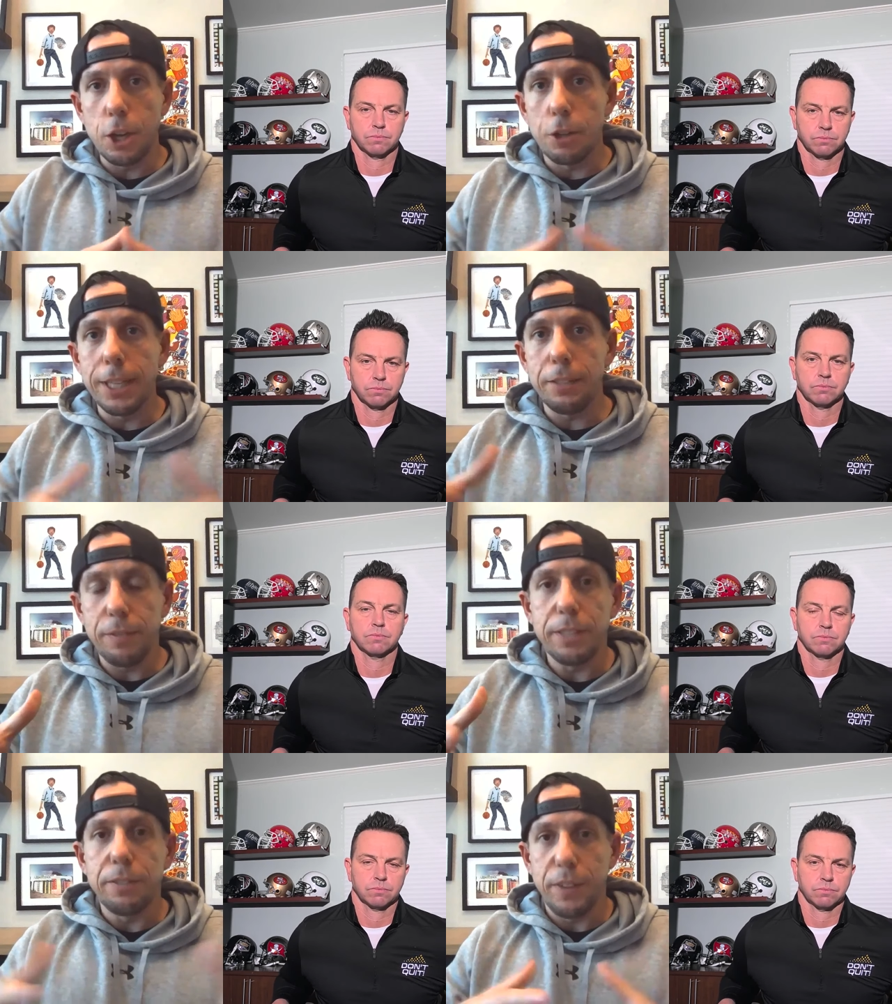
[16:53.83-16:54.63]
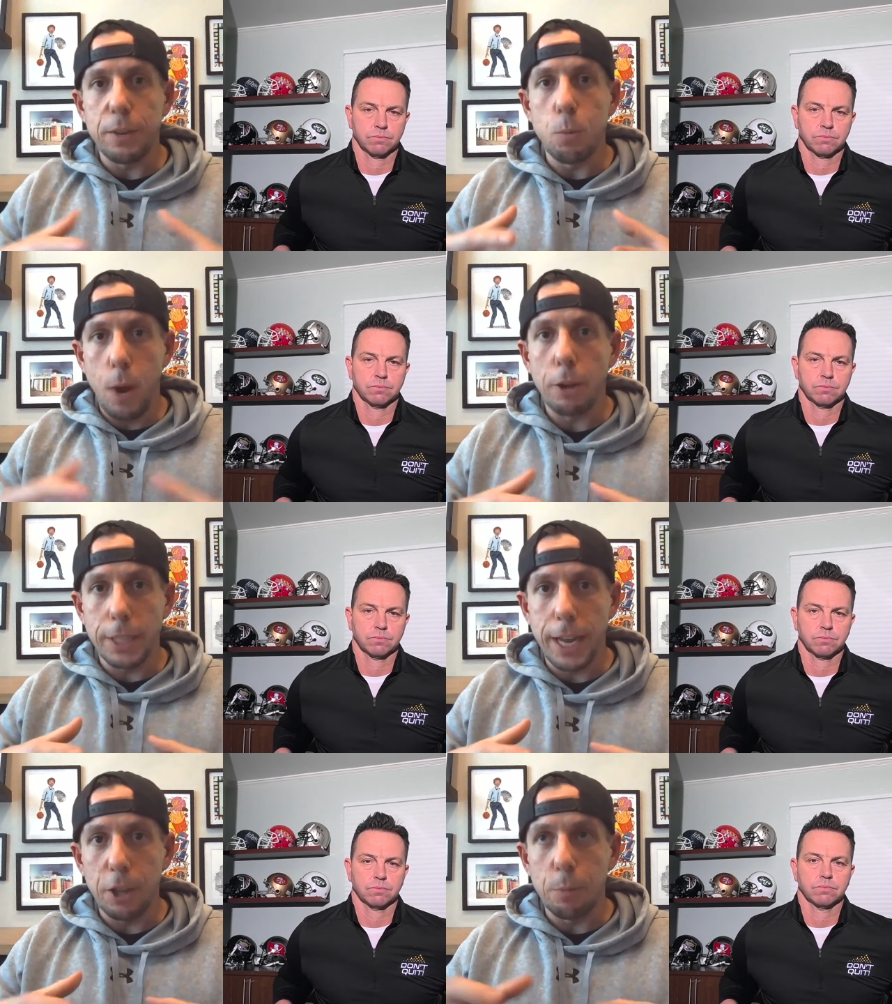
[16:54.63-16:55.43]
Speaker 1: You go, these these fit well
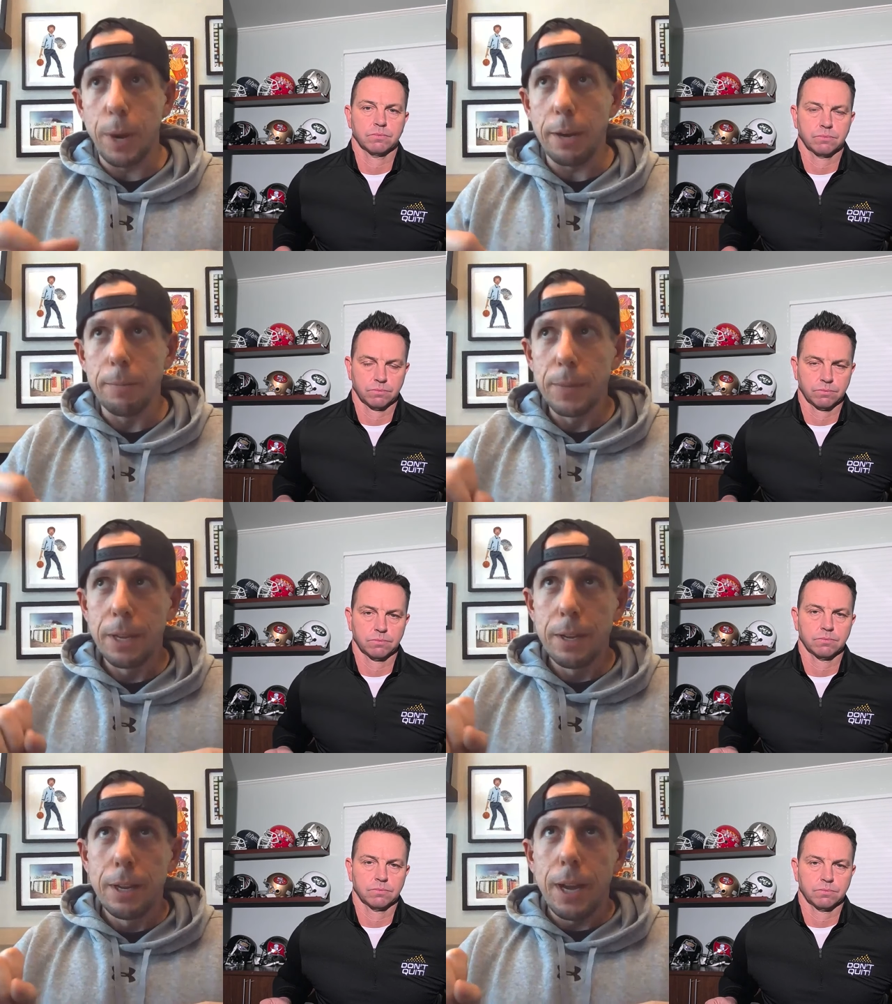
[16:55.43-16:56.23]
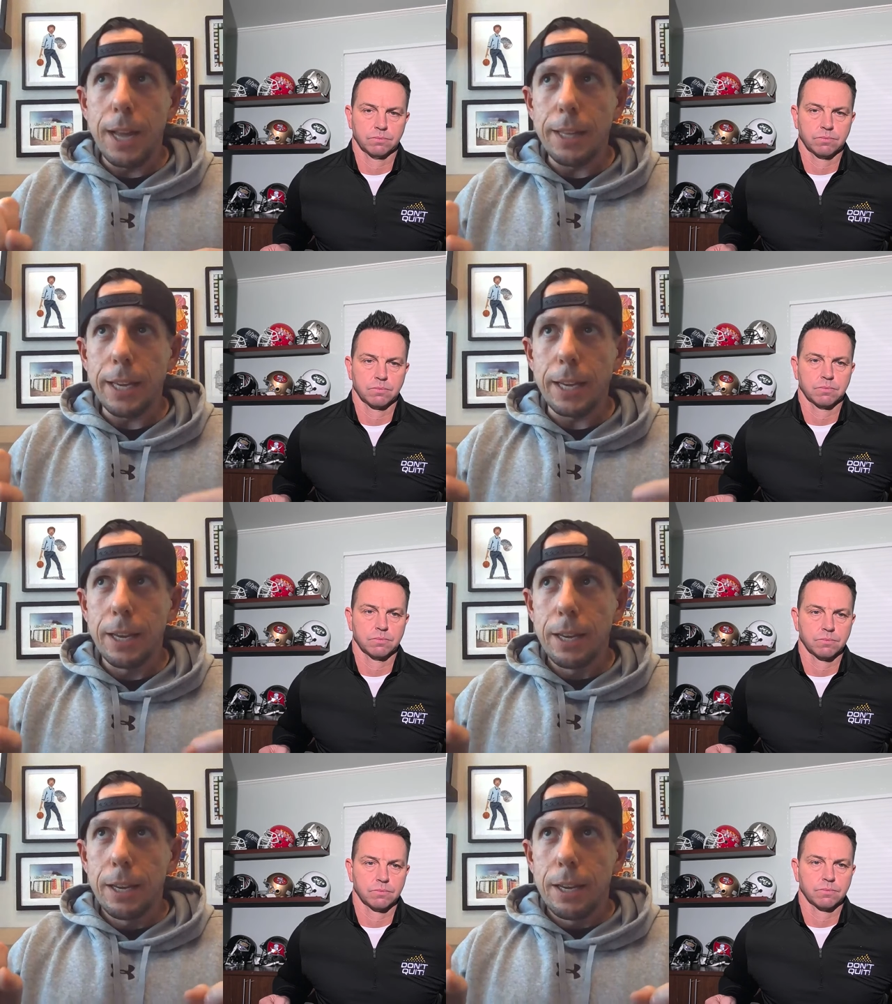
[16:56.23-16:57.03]
together. But I think
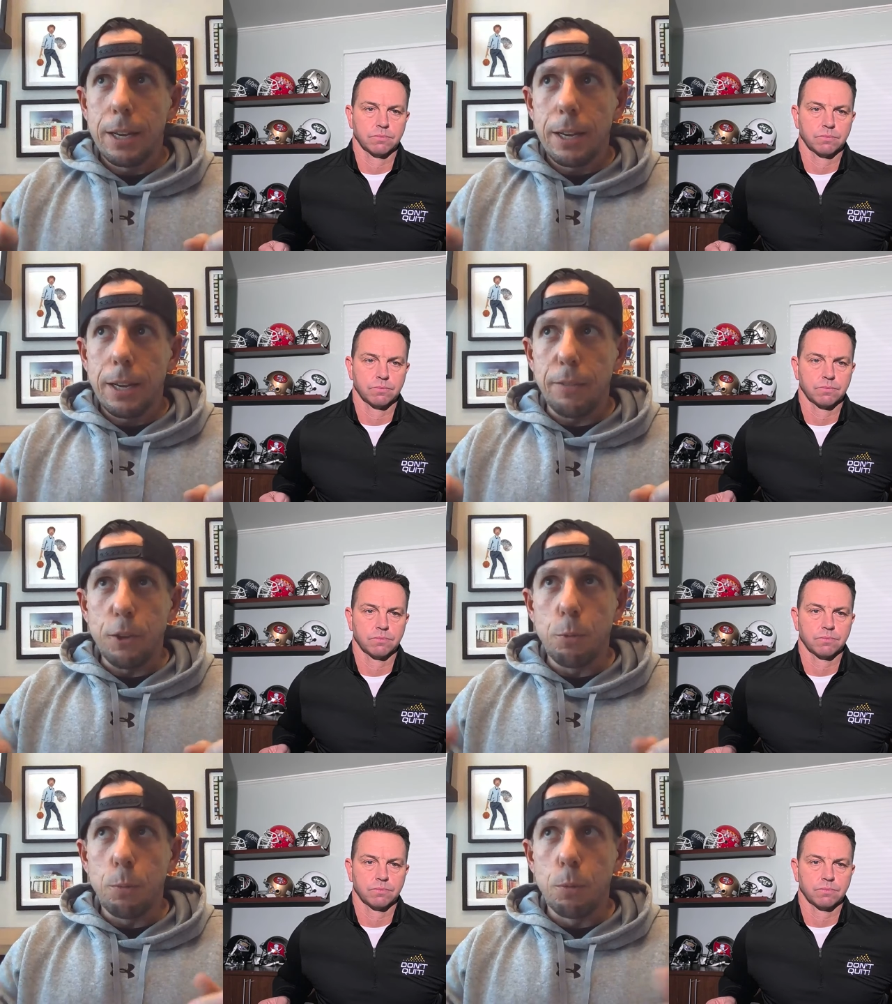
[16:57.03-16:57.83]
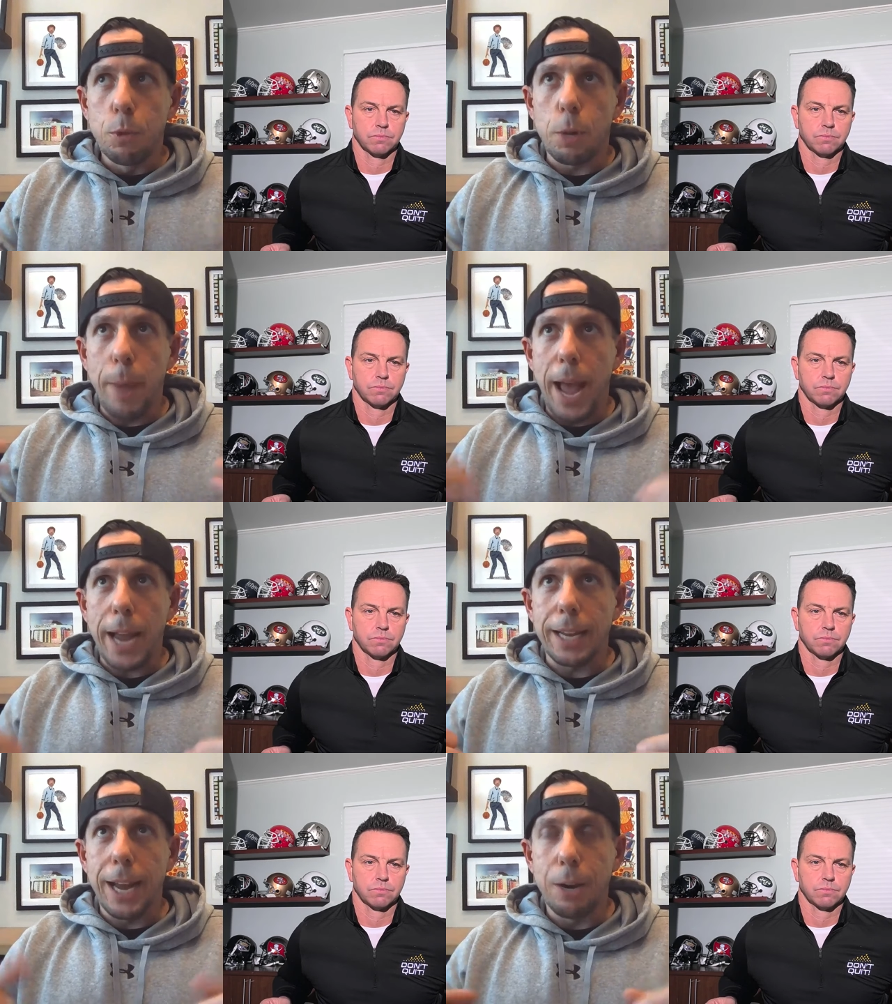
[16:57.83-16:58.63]
if you look
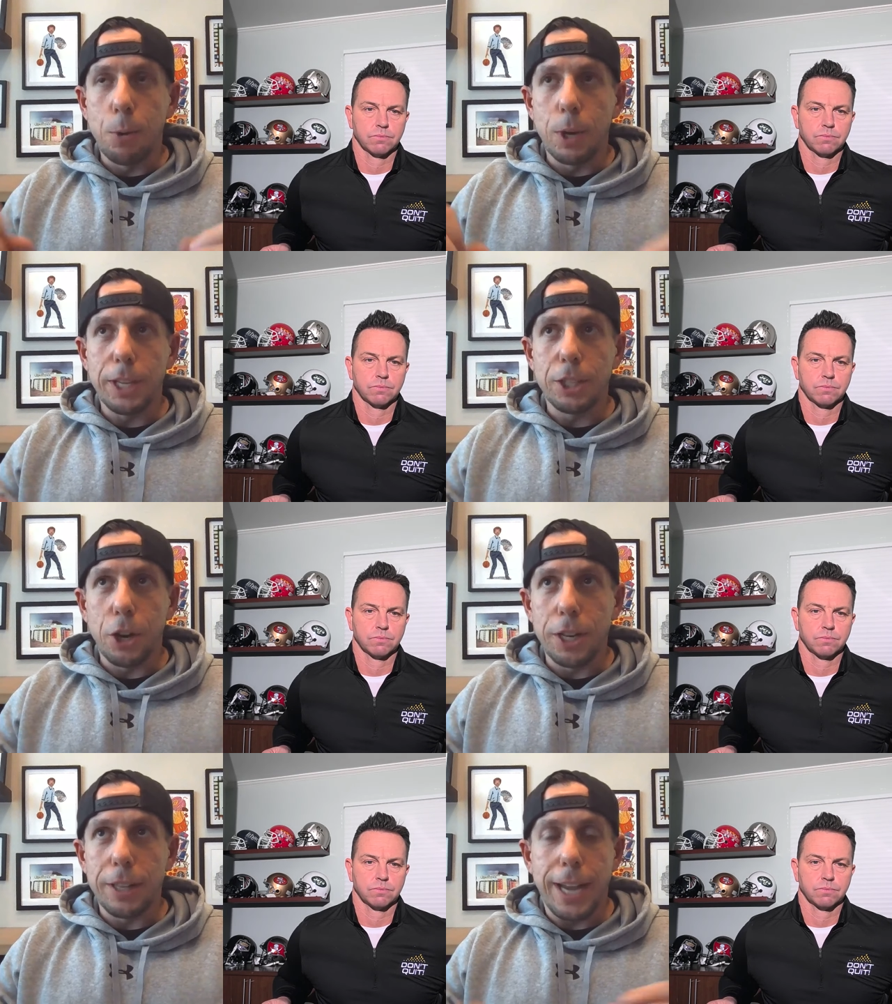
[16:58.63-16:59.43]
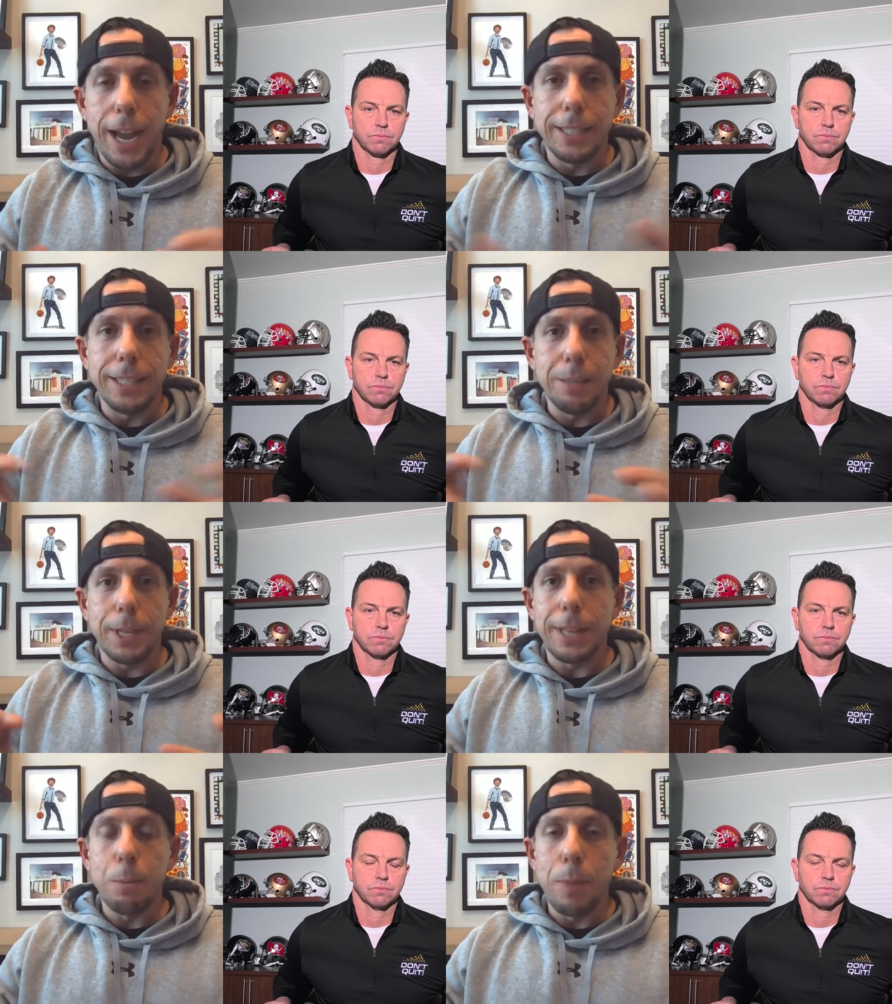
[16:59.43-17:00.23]
back at kind of where they started, they kind of seem
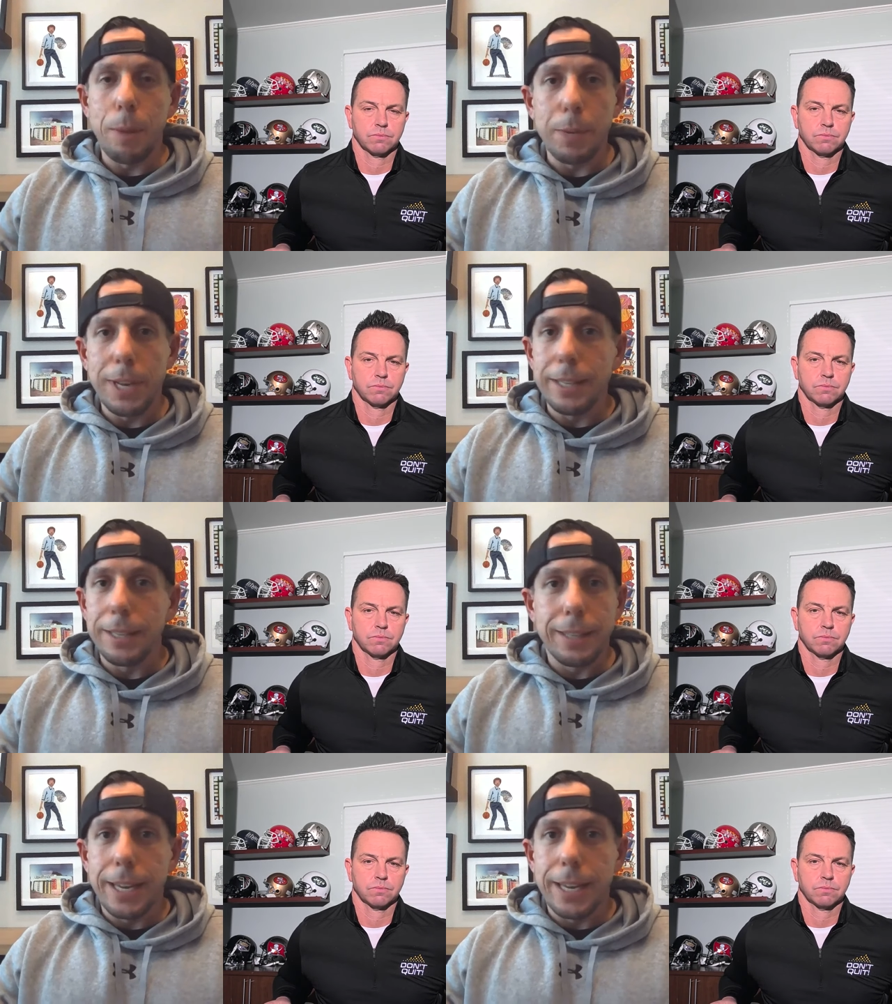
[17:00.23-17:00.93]
like they maybe they they